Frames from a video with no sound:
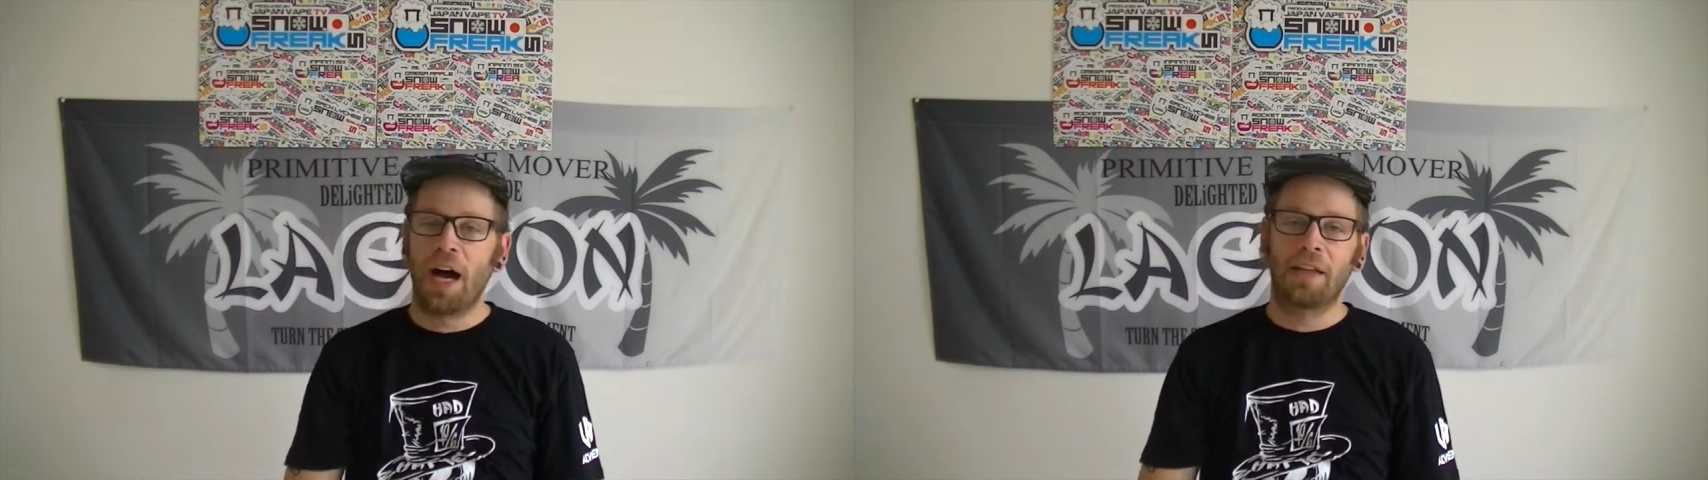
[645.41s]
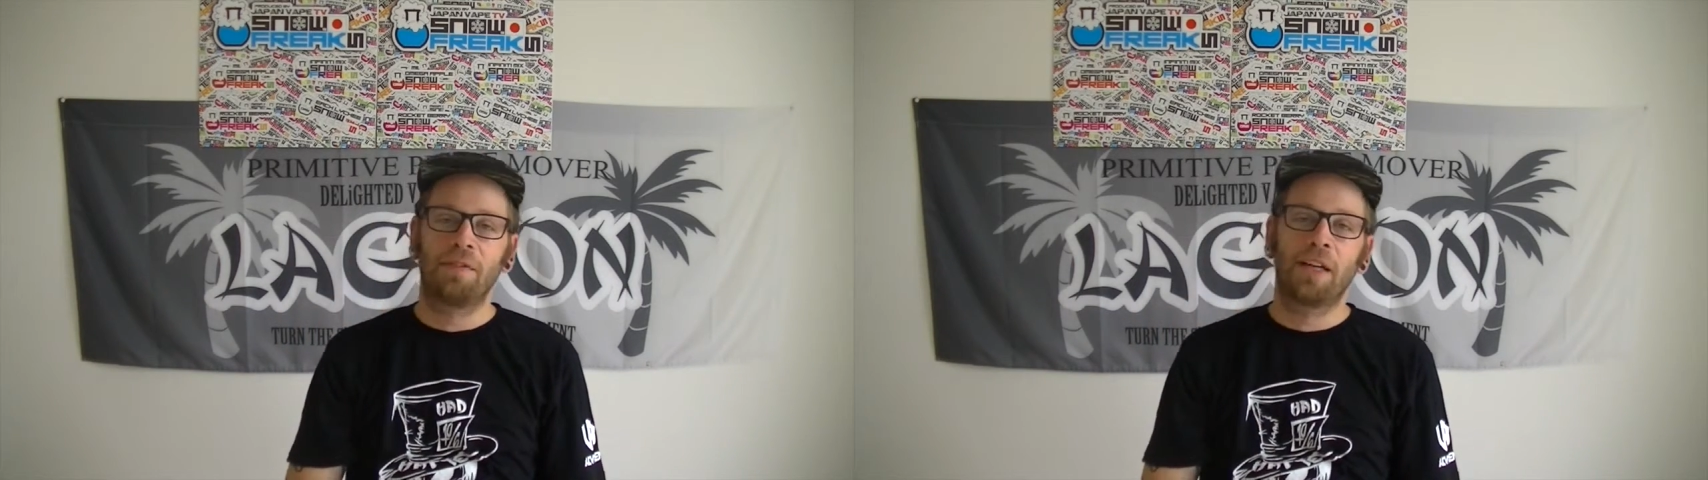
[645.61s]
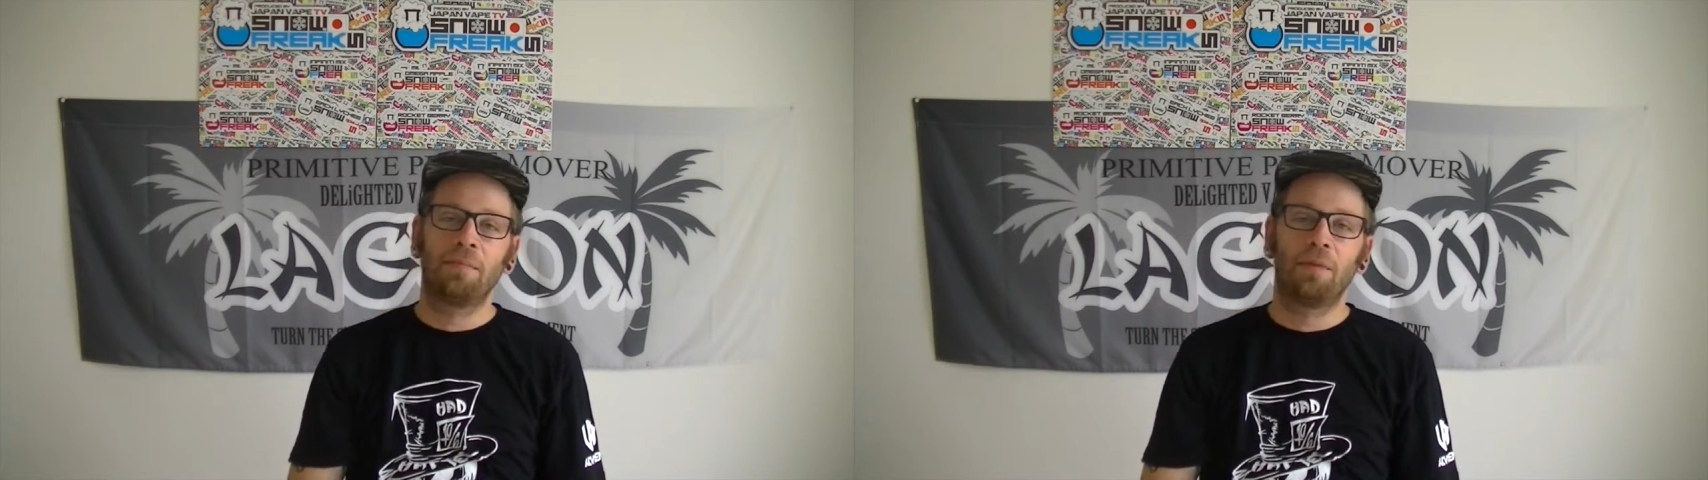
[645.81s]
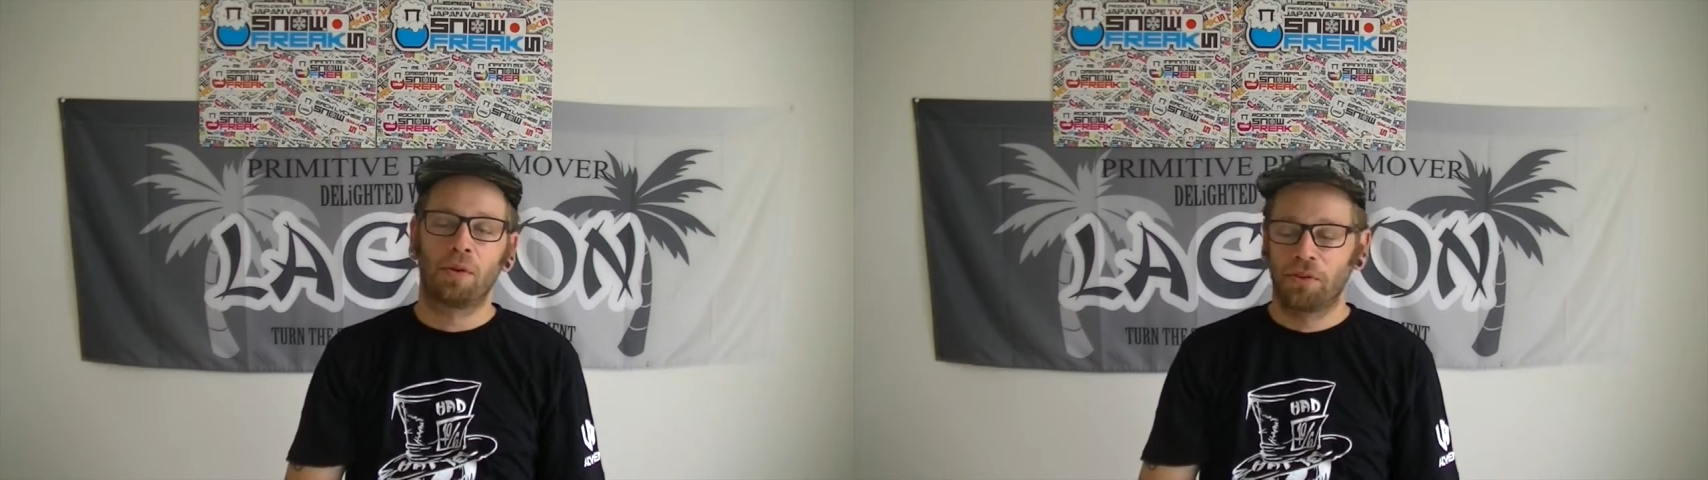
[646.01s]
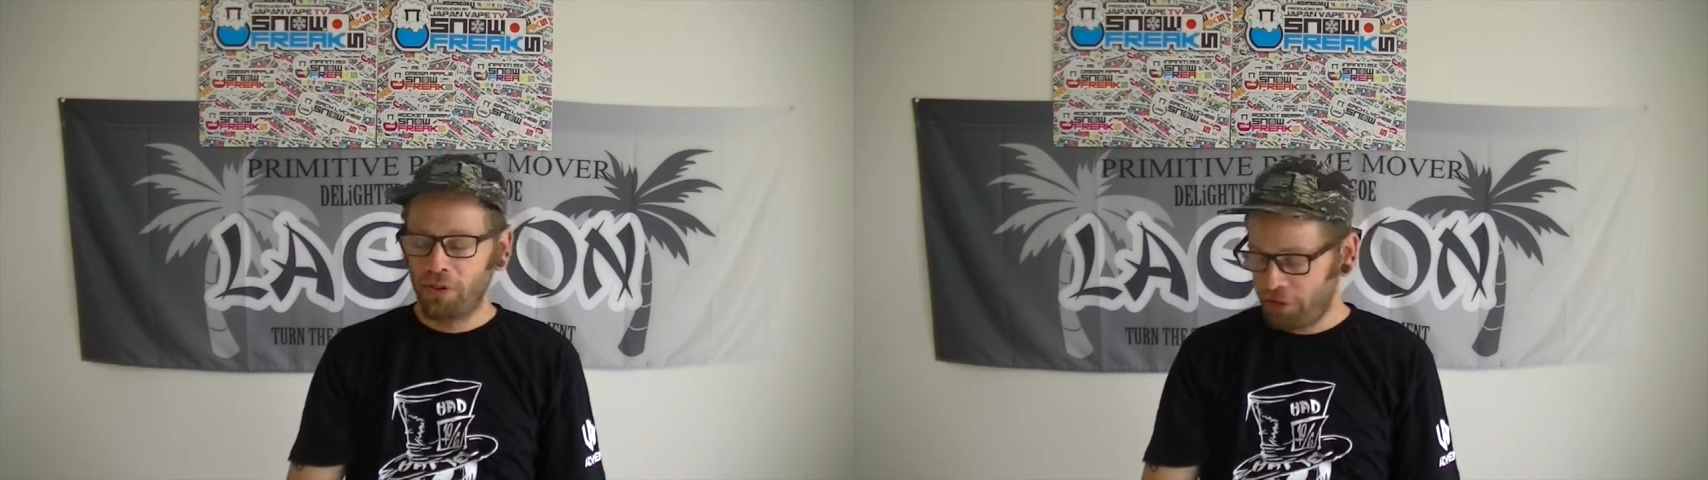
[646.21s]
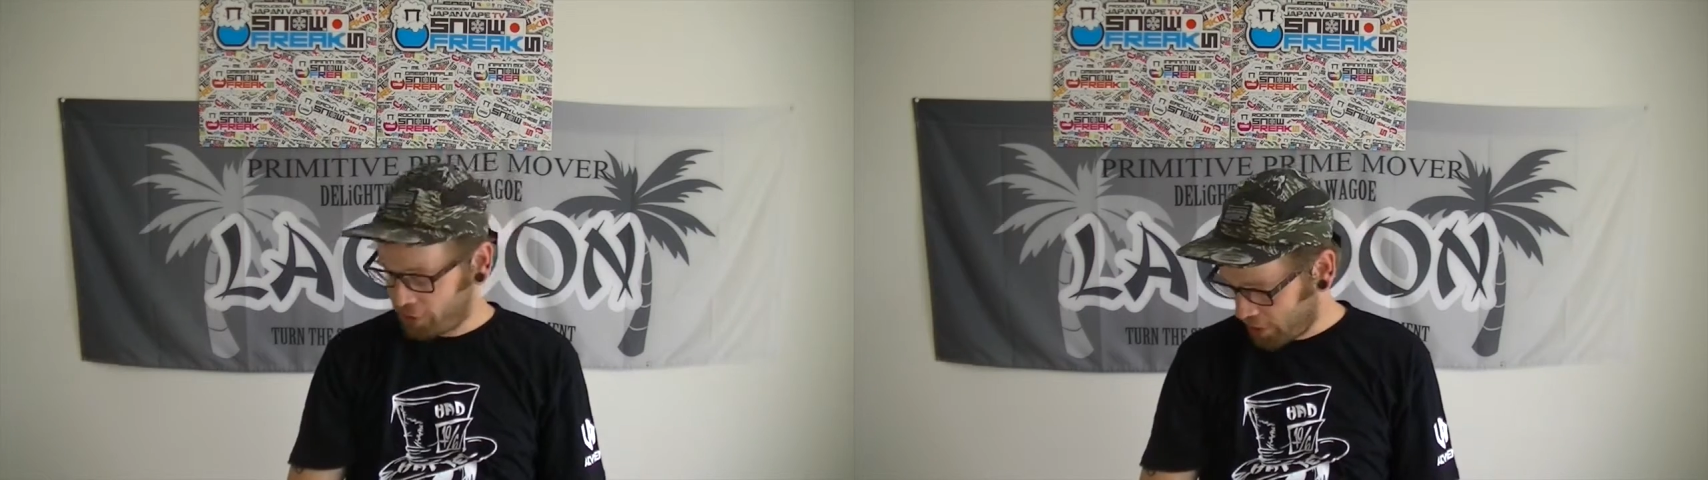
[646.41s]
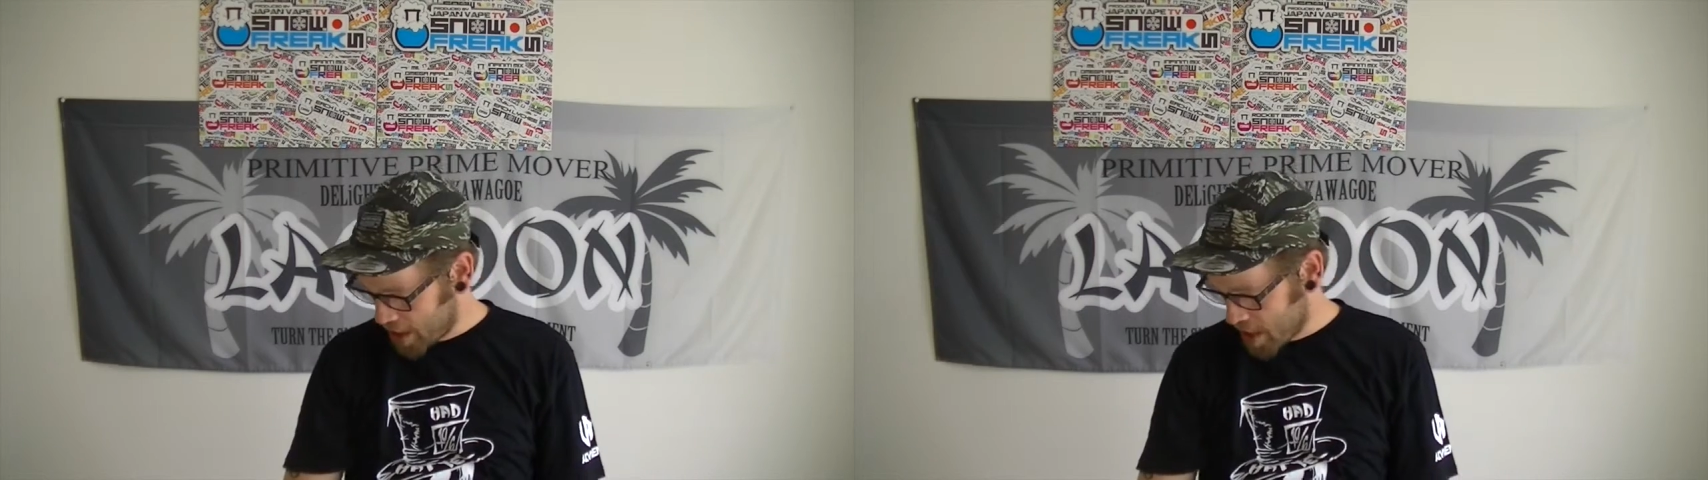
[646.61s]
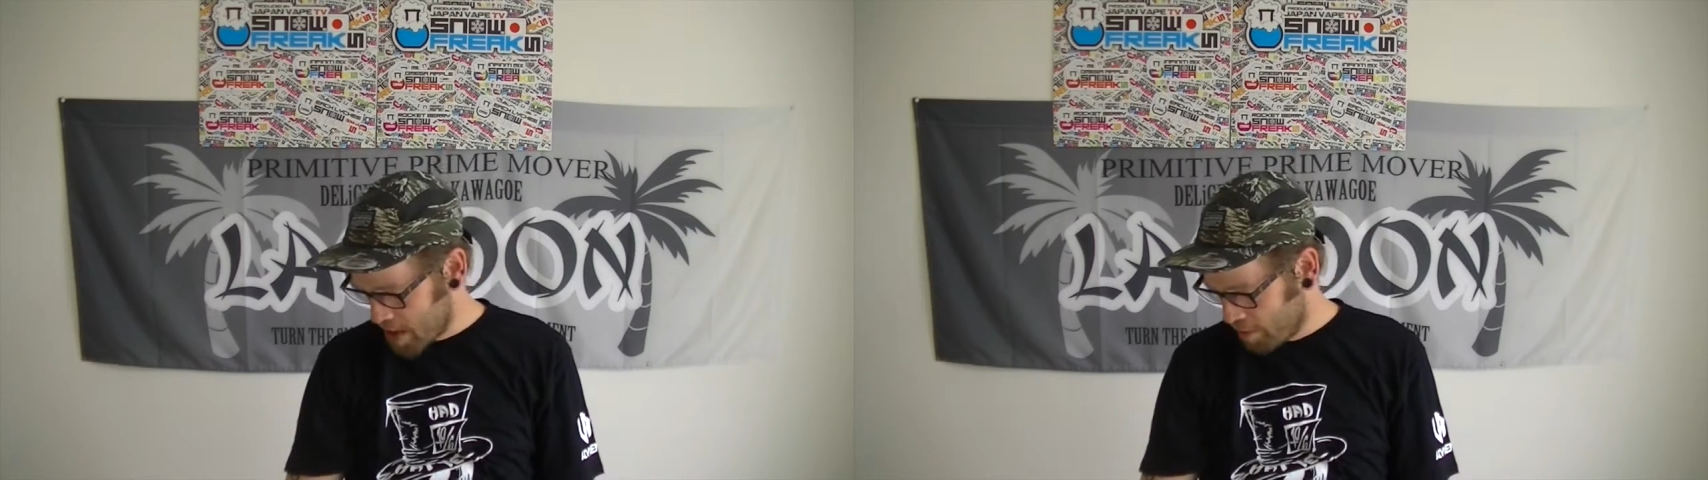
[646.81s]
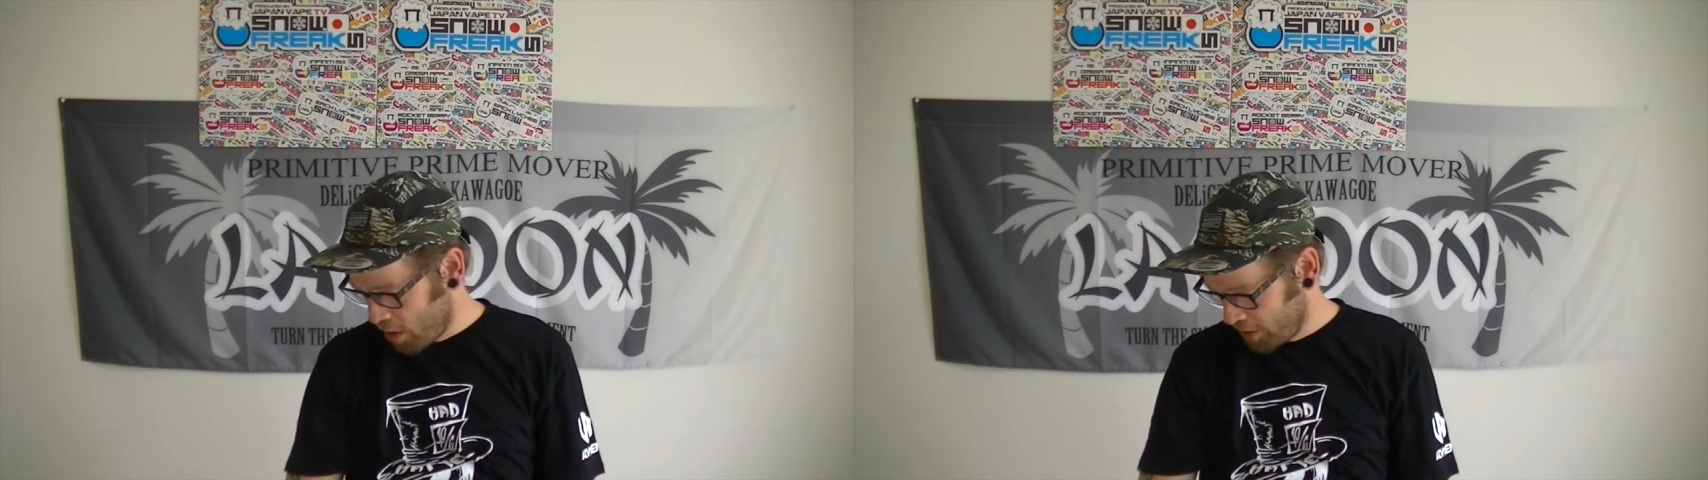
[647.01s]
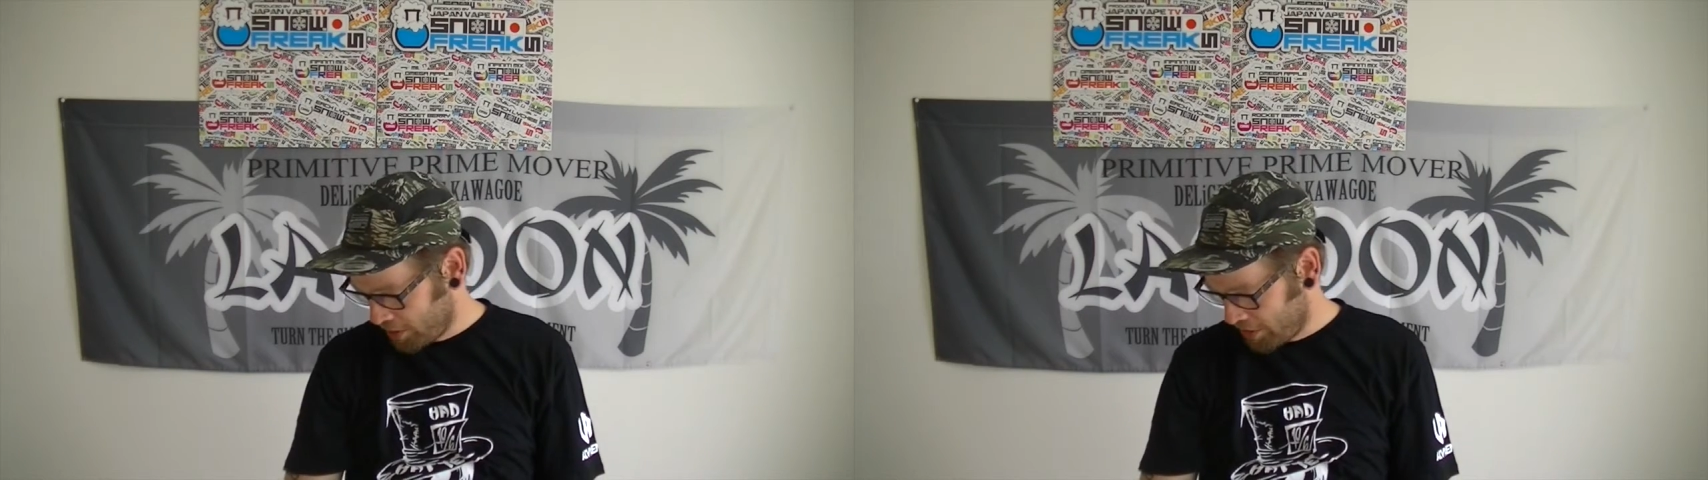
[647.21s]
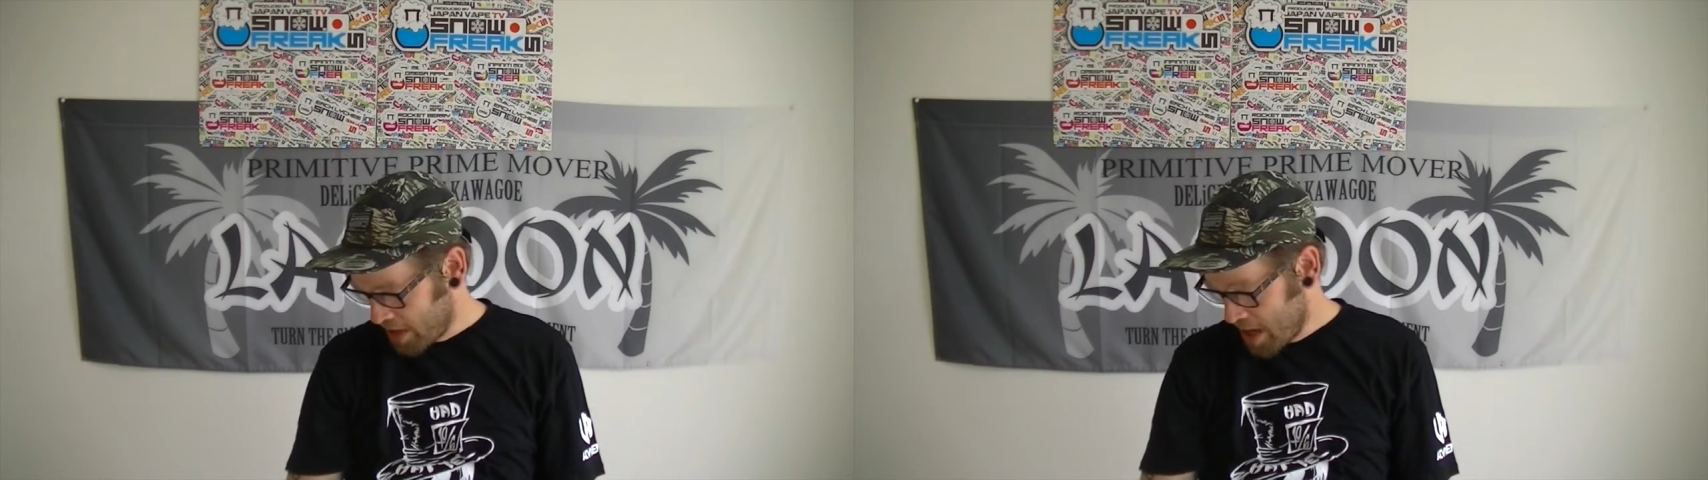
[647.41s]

Advkn boxes, mods.